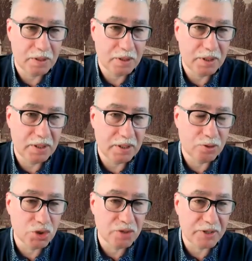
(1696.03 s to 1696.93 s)
And it
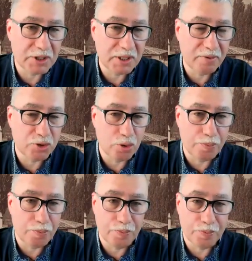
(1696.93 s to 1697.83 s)
is very
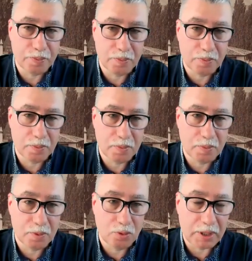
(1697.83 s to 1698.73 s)
important that
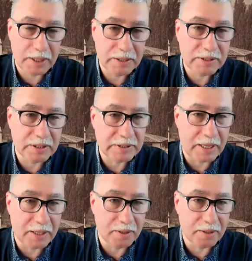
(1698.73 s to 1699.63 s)
Ukrainians
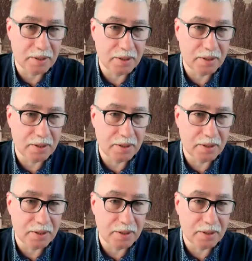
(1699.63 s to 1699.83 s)
know